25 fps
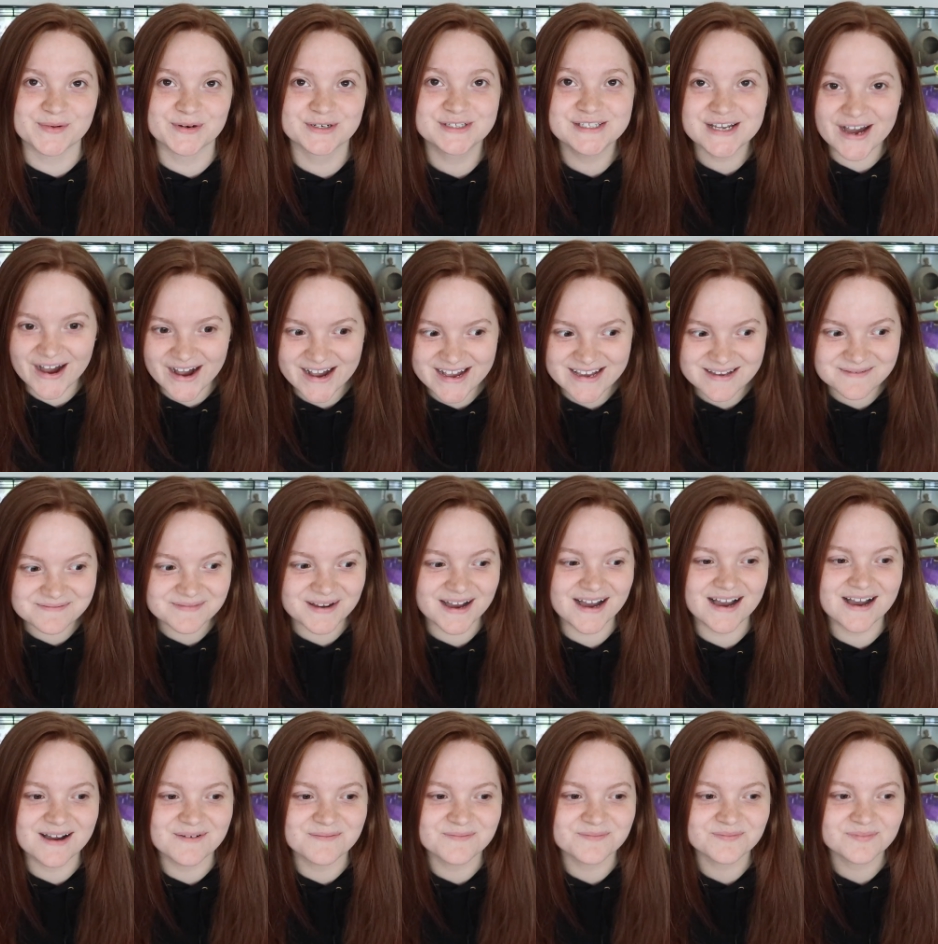more time.
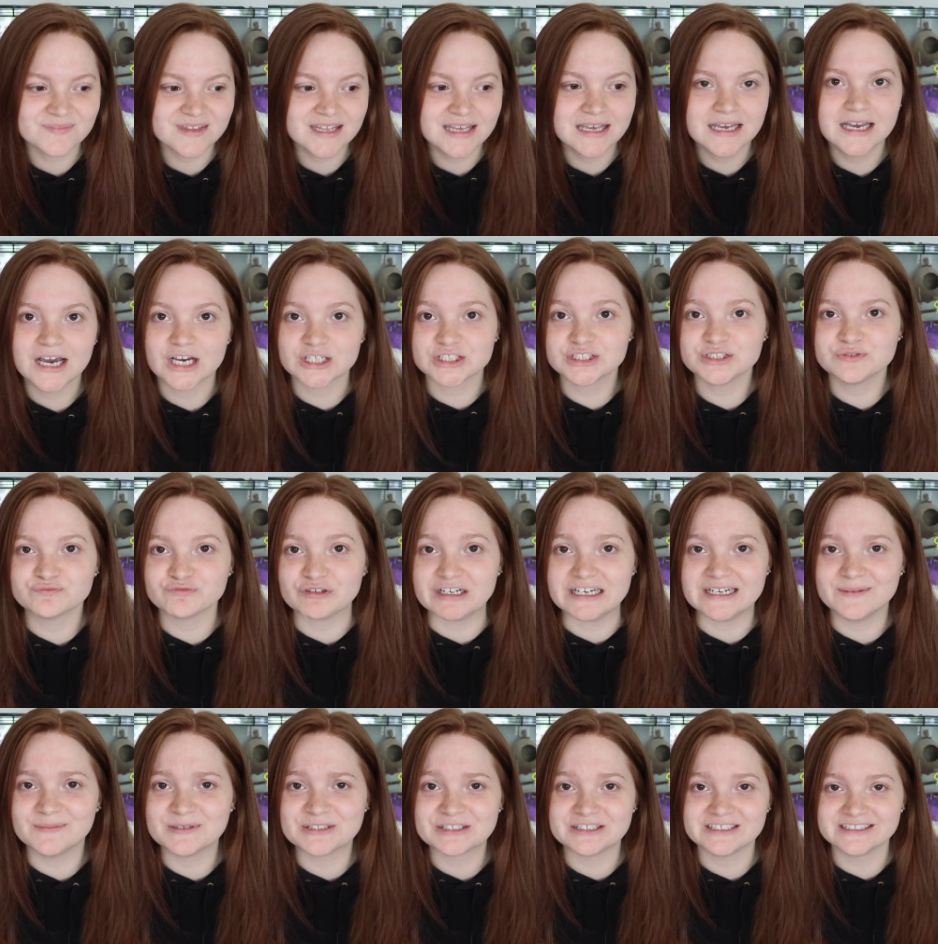Um, I shouldn't
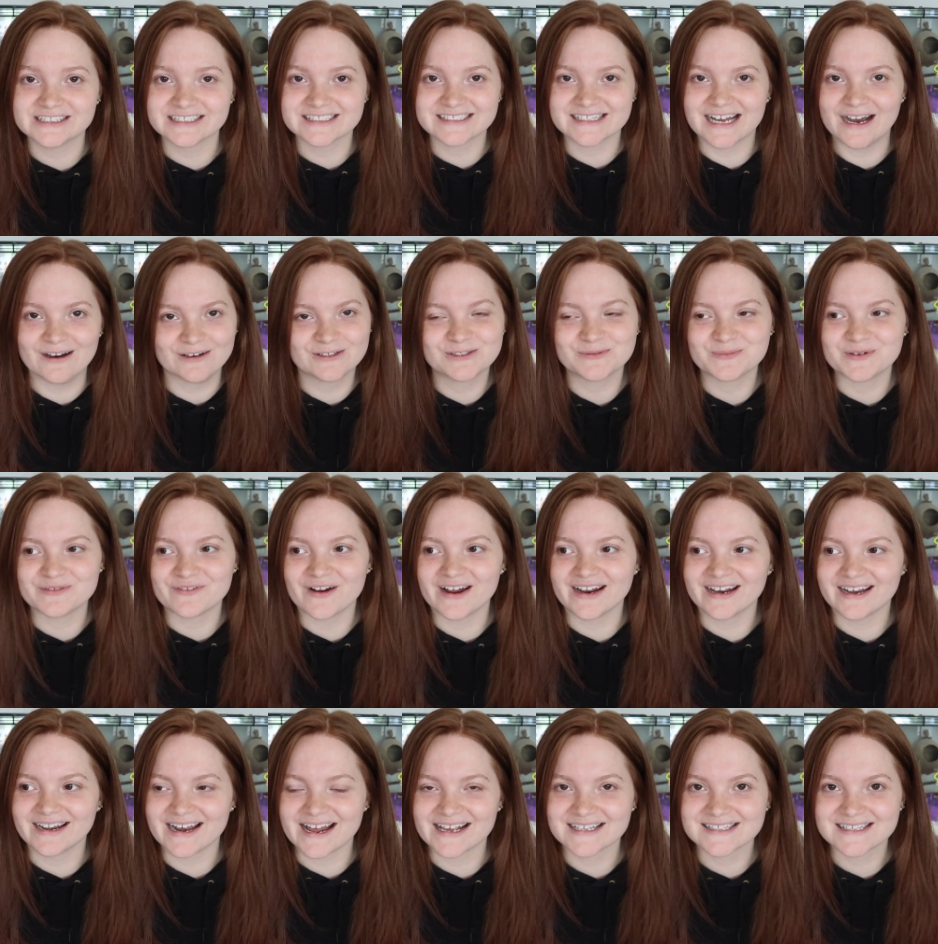really be doing this now I should be
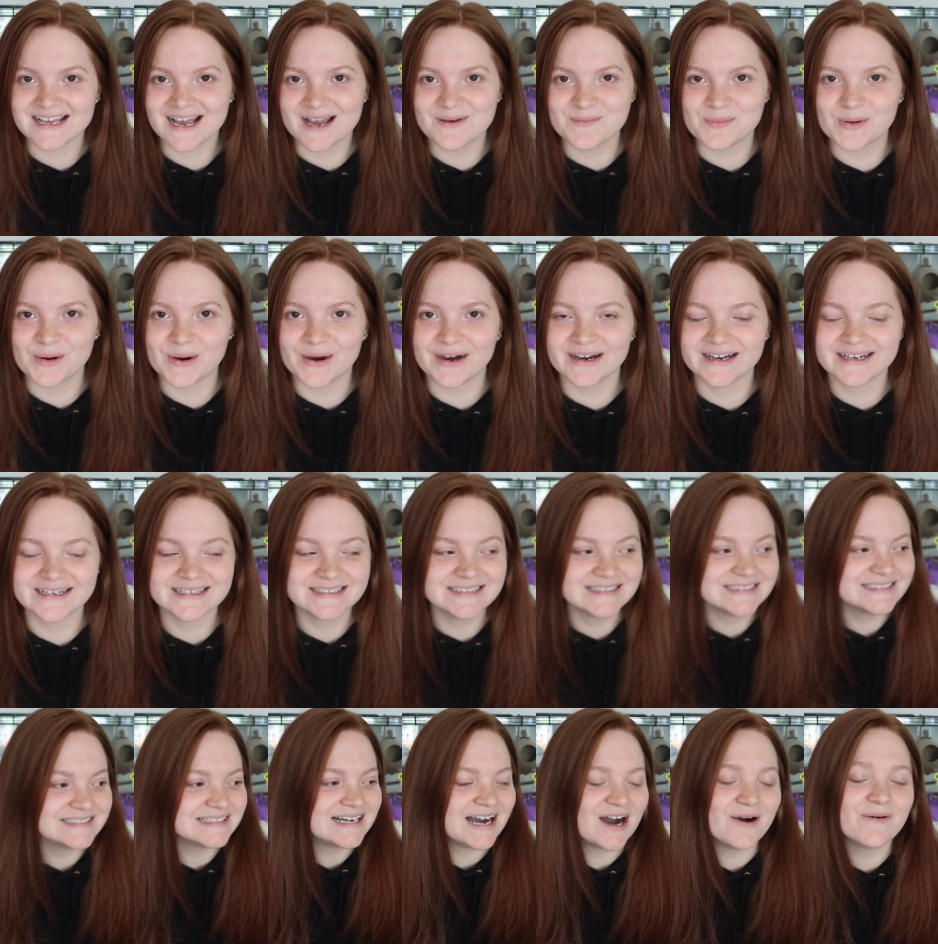writing an essay but
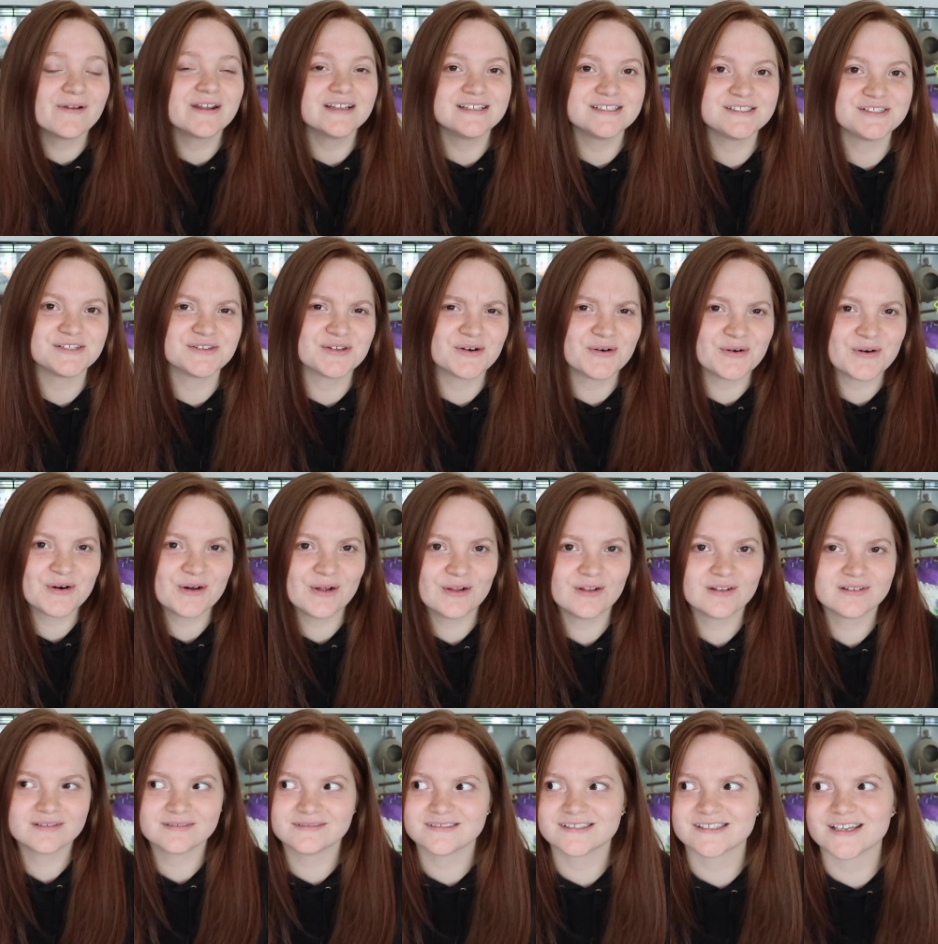I wanted to do the
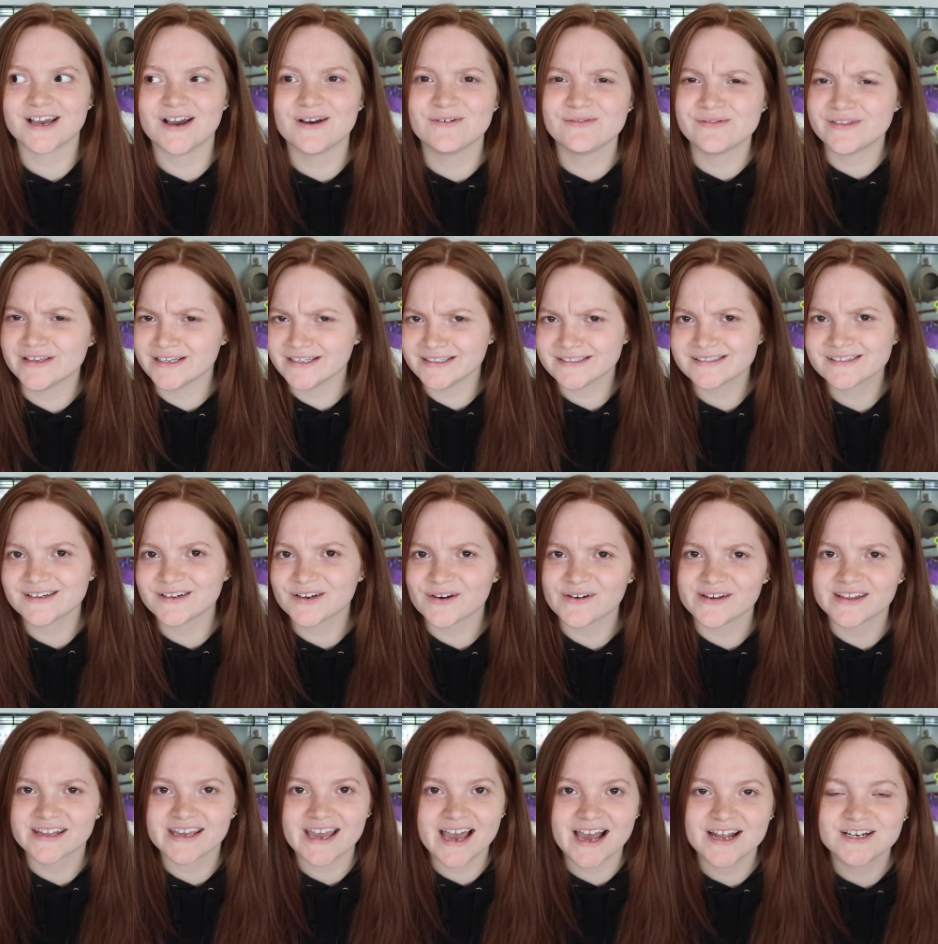haul so these can go
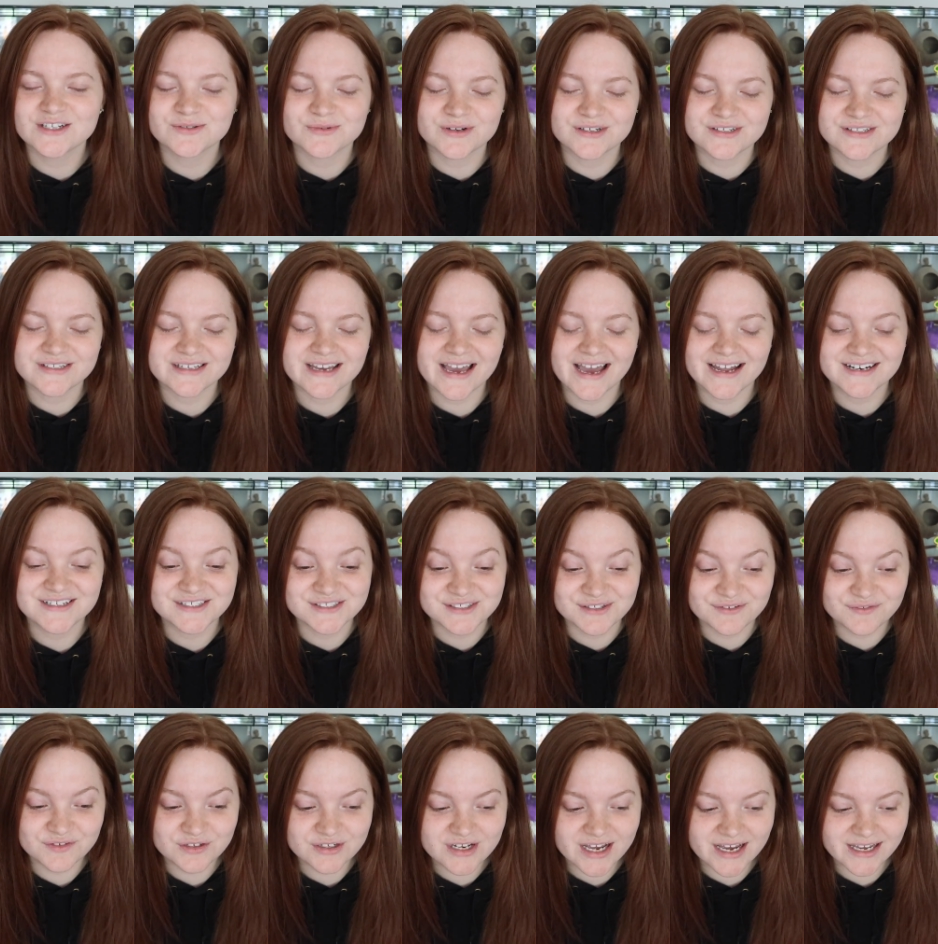in the cages and i do the cages in a
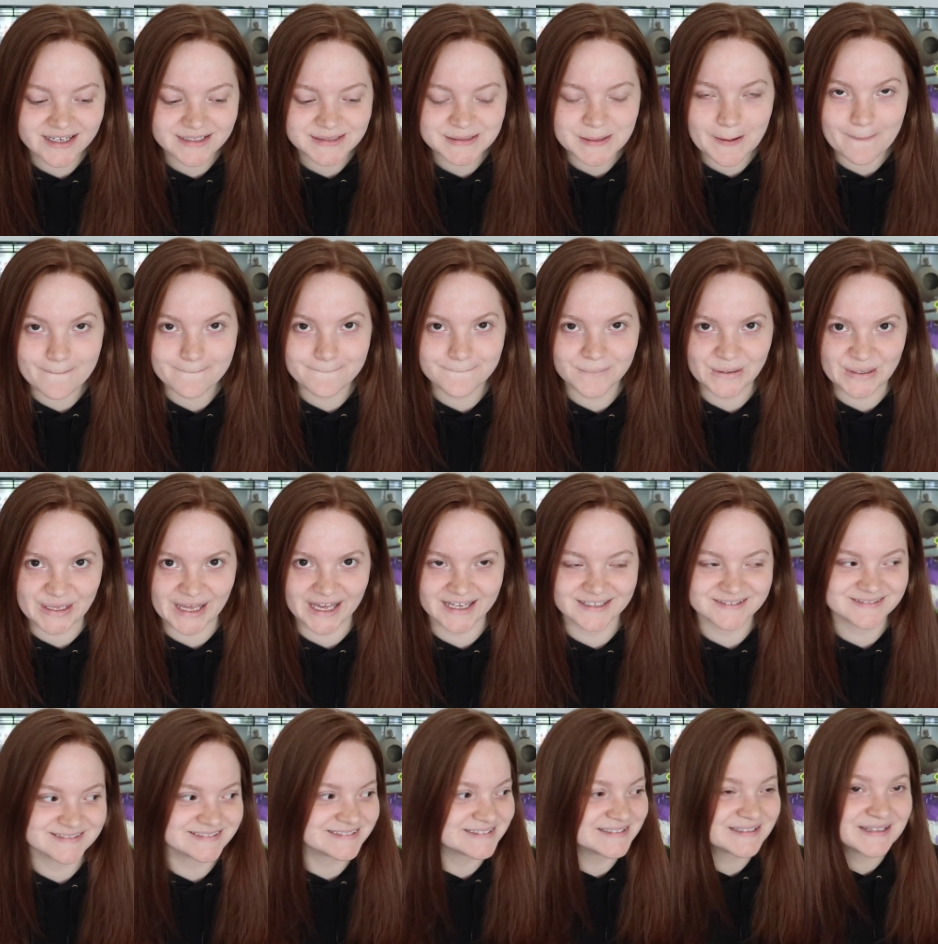few days but yeah
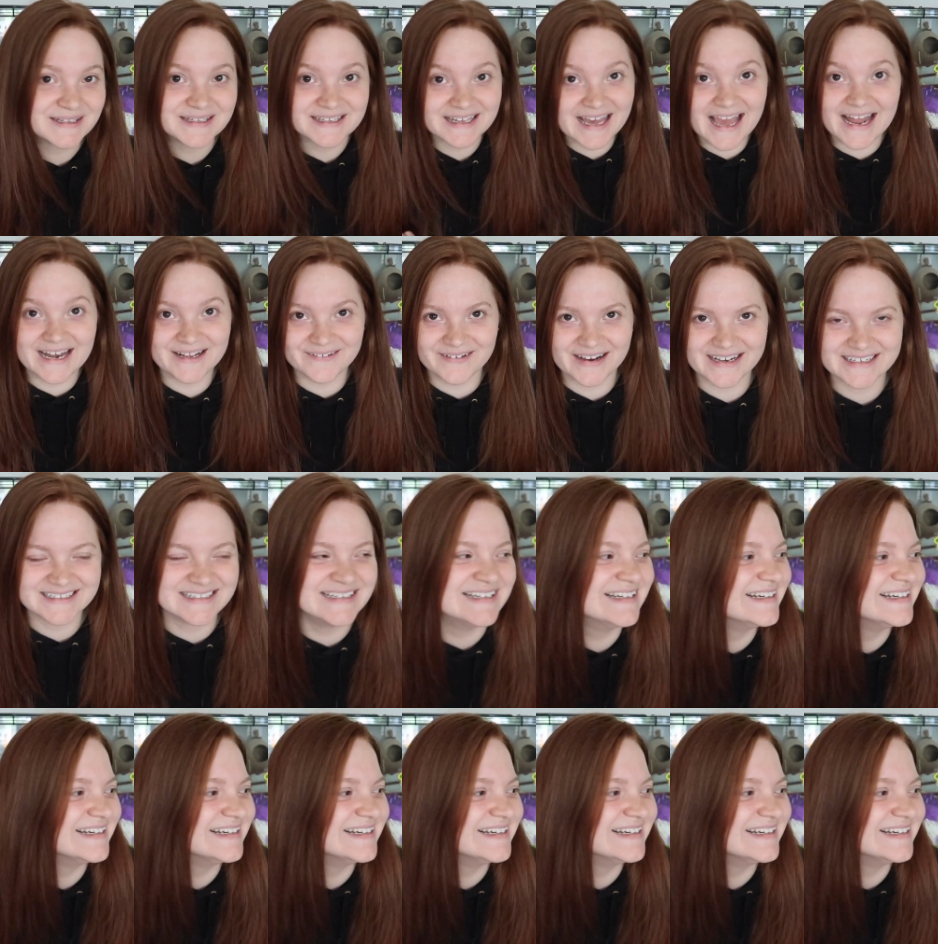anyway